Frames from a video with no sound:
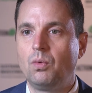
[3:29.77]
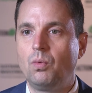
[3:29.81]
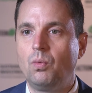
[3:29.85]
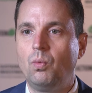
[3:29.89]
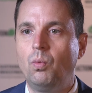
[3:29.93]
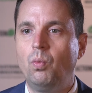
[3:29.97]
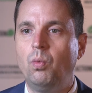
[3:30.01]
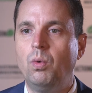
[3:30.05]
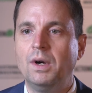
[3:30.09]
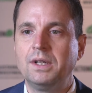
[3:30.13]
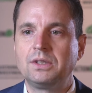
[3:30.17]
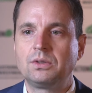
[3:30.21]

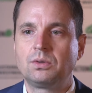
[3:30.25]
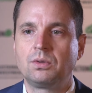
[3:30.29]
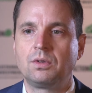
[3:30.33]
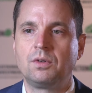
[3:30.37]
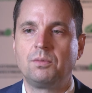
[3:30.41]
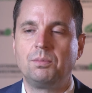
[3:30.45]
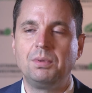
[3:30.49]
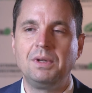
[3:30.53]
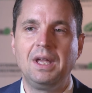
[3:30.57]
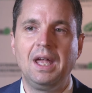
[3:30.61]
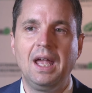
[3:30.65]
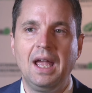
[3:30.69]
What sort
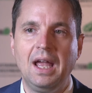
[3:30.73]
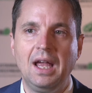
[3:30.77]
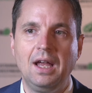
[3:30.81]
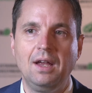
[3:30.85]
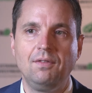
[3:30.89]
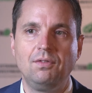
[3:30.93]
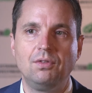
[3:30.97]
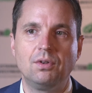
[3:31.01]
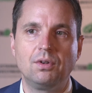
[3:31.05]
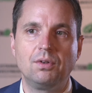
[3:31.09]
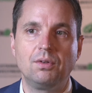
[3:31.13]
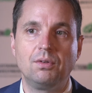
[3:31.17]
of
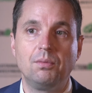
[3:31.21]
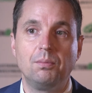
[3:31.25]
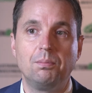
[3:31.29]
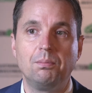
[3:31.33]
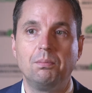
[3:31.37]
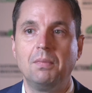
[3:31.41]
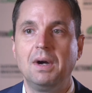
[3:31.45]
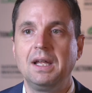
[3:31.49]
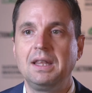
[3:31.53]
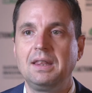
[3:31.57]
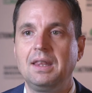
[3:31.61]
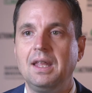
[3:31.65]
behavior
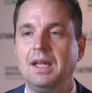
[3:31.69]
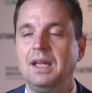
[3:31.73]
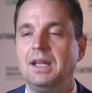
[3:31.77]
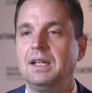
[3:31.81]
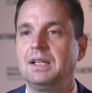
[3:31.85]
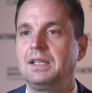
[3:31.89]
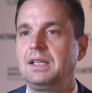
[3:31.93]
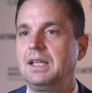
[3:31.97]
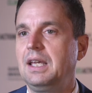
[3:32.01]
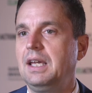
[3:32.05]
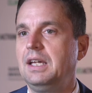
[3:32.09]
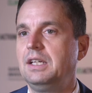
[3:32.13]
might they
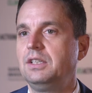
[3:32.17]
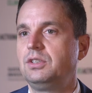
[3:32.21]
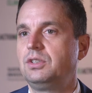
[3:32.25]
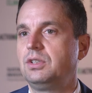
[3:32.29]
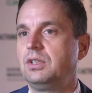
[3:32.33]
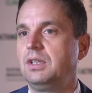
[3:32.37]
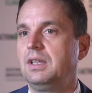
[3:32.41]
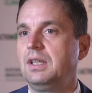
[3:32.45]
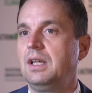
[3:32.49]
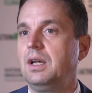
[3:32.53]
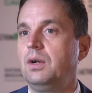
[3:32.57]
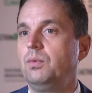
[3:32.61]
engage
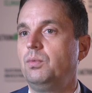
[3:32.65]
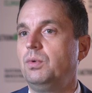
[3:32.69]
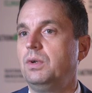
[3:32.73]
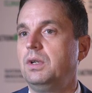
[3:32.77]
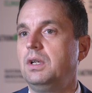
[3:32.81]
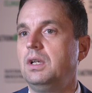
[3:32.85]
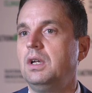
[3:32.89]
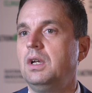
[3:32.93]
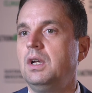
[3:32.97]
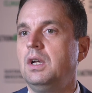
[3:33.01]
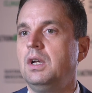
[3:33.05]
in that would